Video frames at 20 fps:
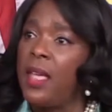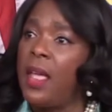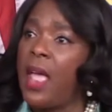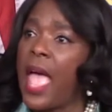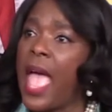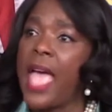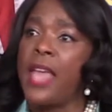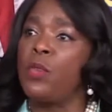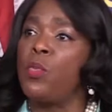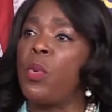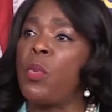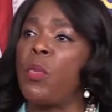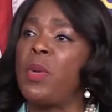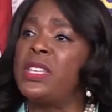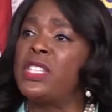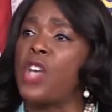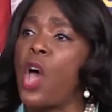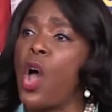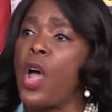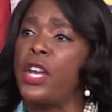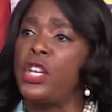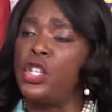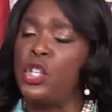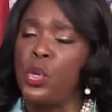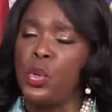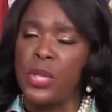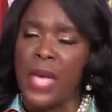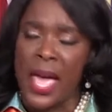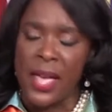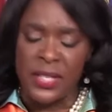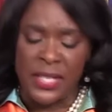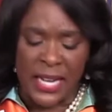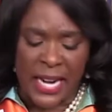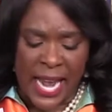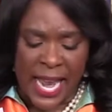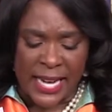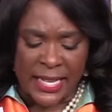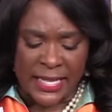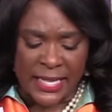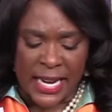and what we saw in
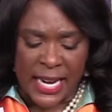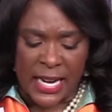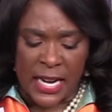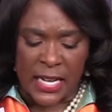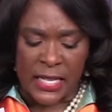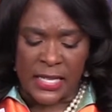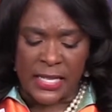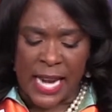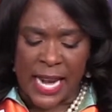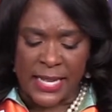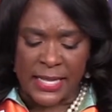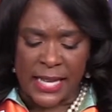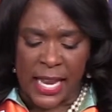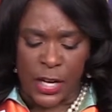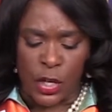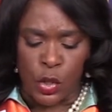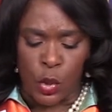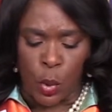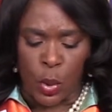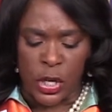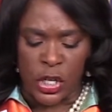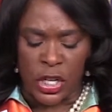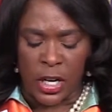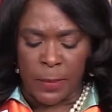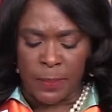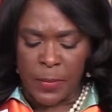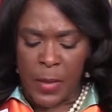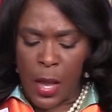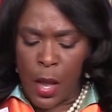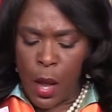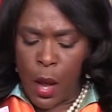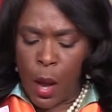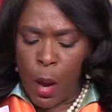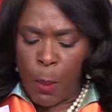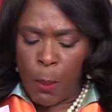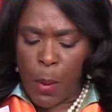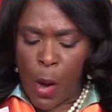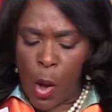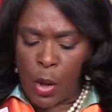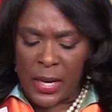2018 in states like Georgia.
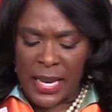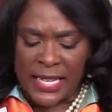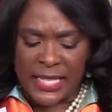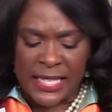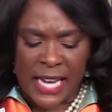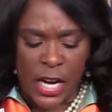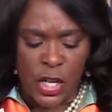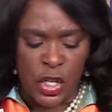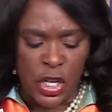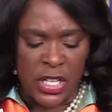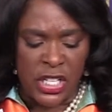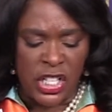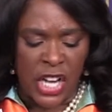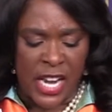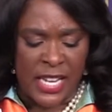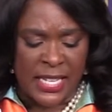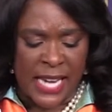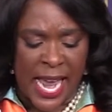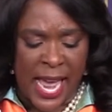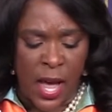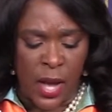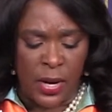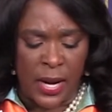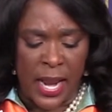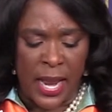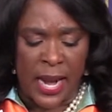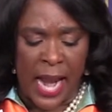Polling stations shut down in